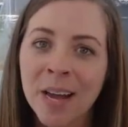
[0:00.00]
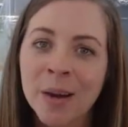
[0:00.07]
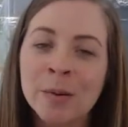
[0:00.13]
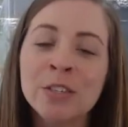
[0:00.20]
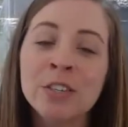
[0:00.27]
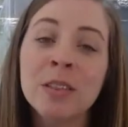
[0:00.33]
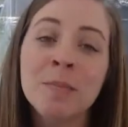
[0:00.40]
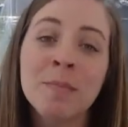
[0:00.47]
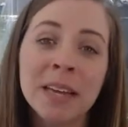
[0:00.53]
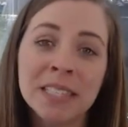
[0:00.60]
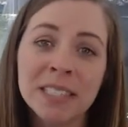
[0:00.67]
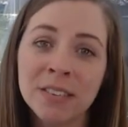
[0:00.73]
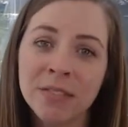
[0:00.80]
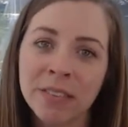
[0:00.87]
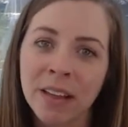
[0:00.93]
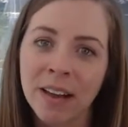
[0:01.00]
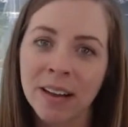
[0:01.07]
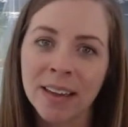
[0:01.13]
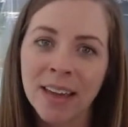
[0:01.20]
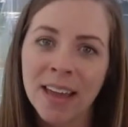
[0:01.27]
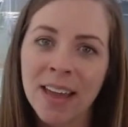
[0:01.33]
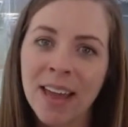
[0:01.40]
I wish you the best of
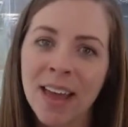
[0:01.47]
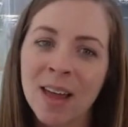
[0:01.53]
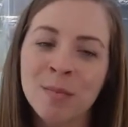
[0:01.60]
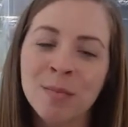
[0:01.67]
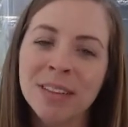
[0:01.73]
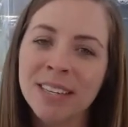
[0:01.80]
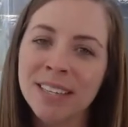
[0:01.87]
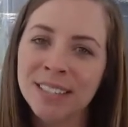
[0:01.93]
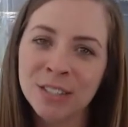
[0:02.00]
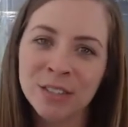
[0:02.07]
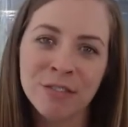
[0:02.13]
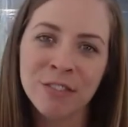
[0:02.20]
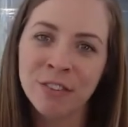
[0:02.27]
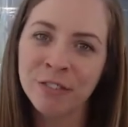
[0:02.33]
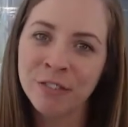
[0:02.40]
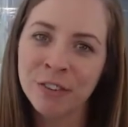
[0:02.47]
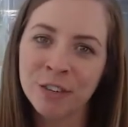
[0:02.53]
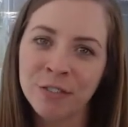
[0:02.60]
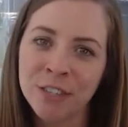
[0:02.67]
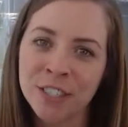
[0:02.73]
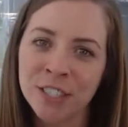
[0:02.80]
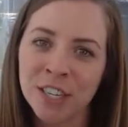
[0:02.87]
luck, and please feel
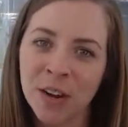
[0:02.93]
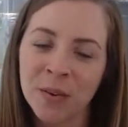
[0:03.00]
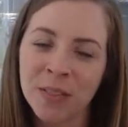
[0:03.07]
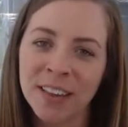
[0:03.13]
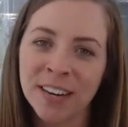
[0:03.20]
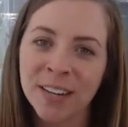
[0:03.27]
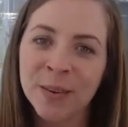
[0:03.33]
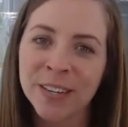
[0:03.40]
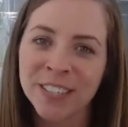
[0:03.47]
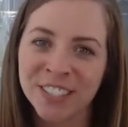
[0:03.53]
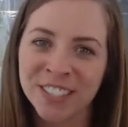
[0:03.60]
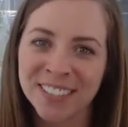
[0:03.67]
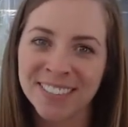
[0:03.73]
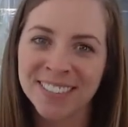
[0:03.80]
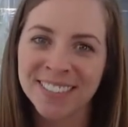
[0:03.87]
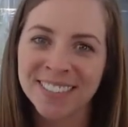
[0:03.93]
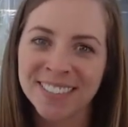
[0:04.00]
free to reach out with any questions.